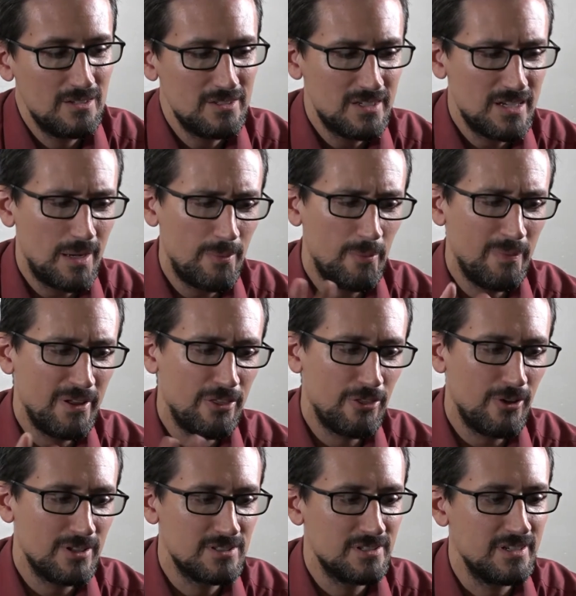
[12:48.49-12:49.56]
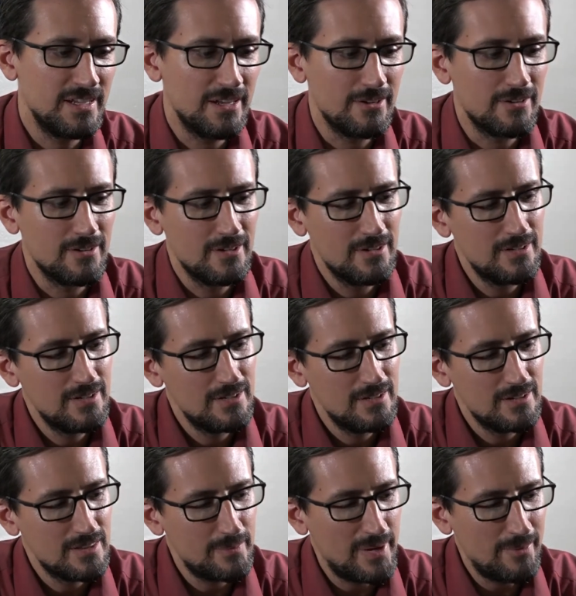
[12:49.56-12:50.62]
There's a couple big thoughts in here.
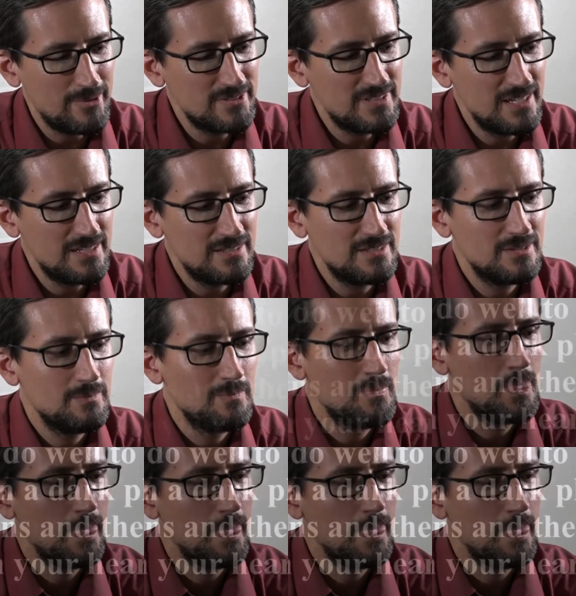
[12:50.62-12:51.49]
The Bible says,